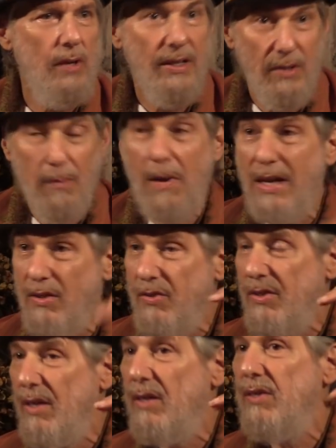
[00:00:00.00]
and the
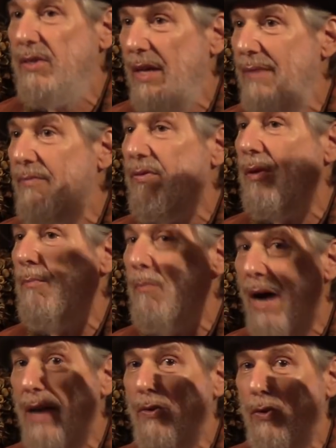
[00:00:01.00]
monasteries came from
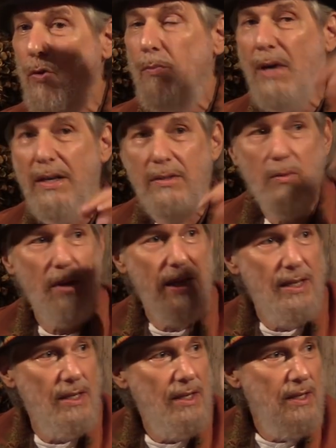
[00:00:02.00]
Manu, by the
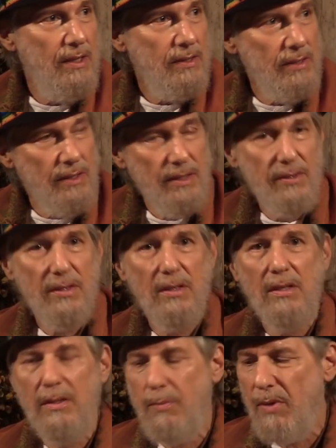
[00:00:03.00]
way, the
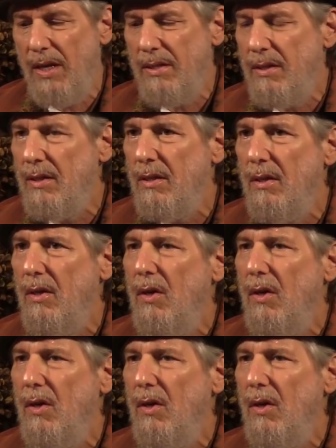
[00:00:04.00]
third brother,